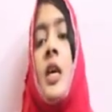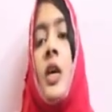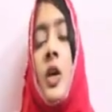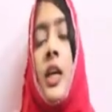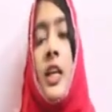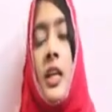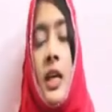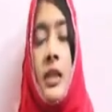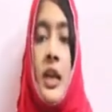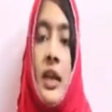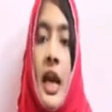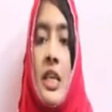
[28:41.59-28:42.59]
Okay,
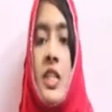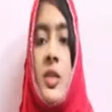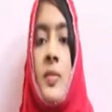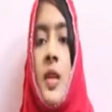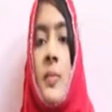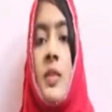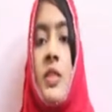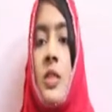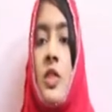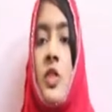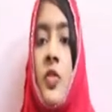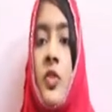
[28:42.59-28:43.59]
the calcium
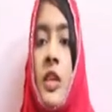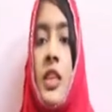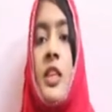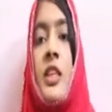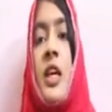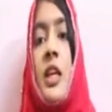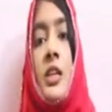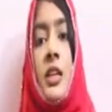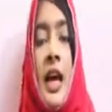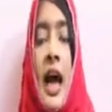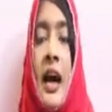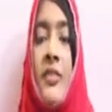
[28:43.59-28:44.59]
substances of teeth,
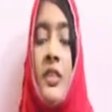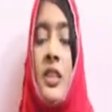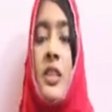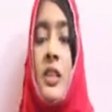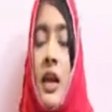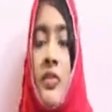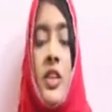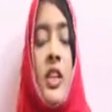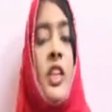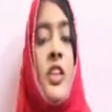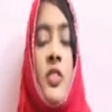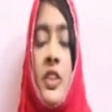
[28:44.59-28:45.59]
they have a
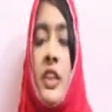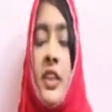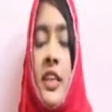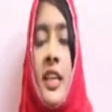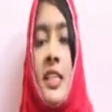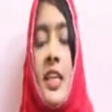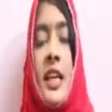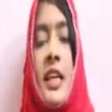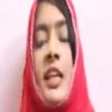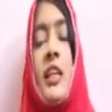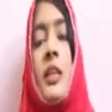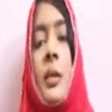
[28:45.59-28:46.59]
affinity for the tetracycline.